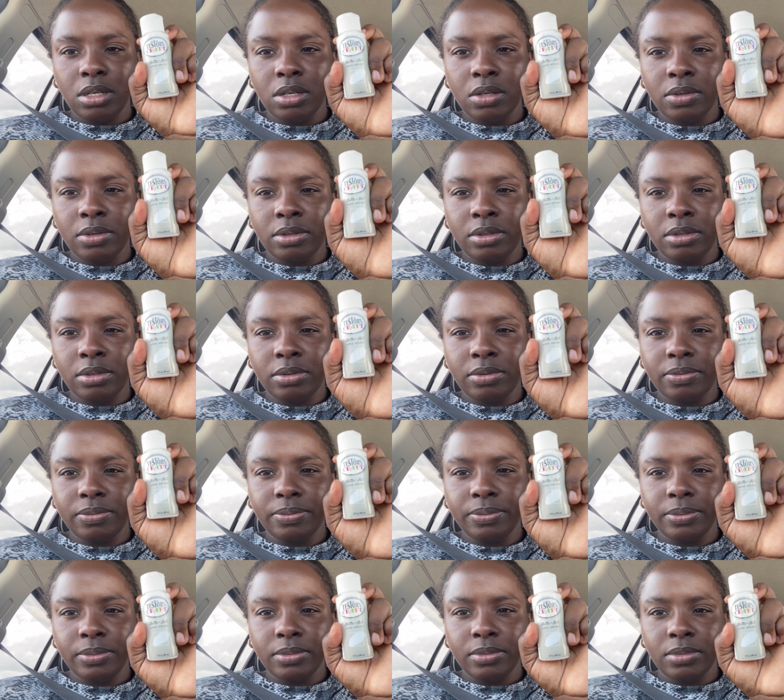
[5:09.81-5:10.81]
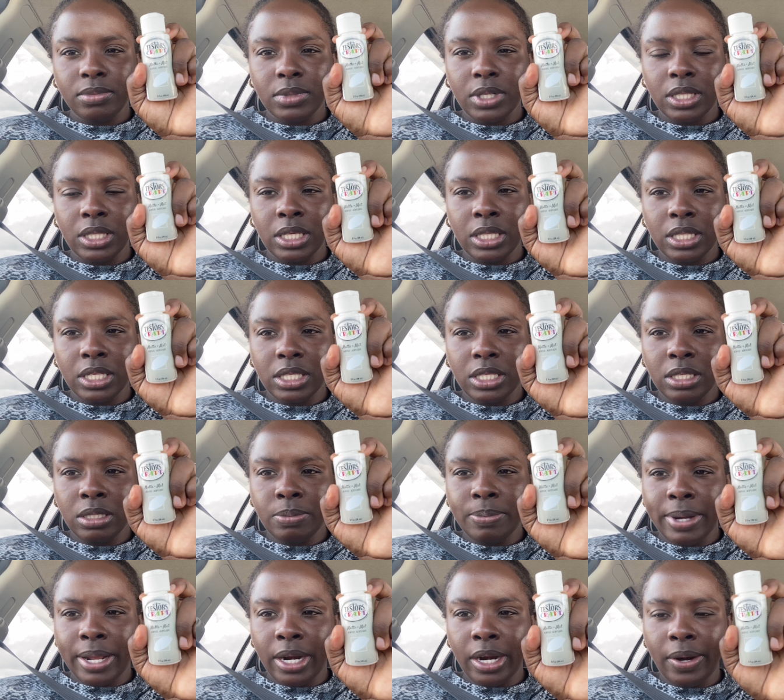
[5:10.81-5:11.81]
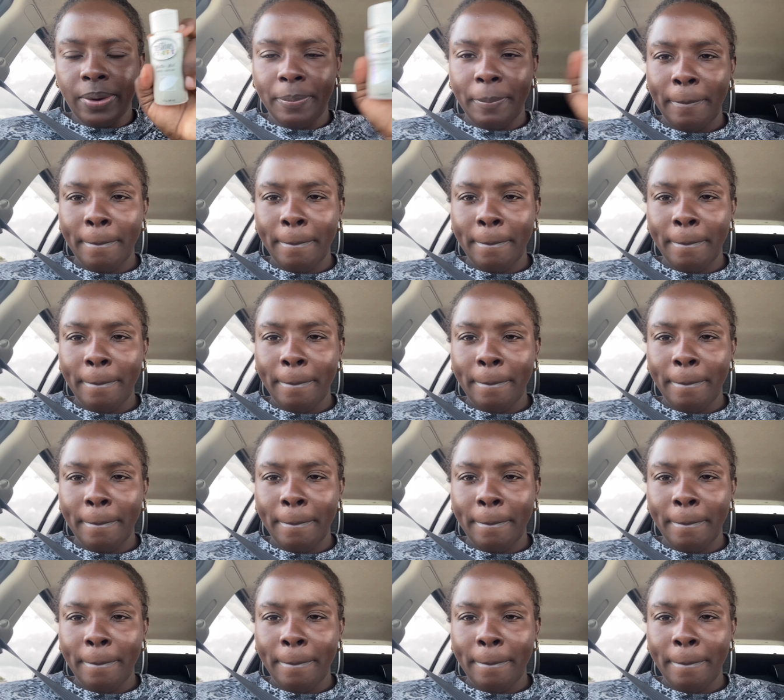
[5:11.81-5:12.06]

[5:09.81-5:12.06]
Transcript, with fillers: I don't know. I think this is better.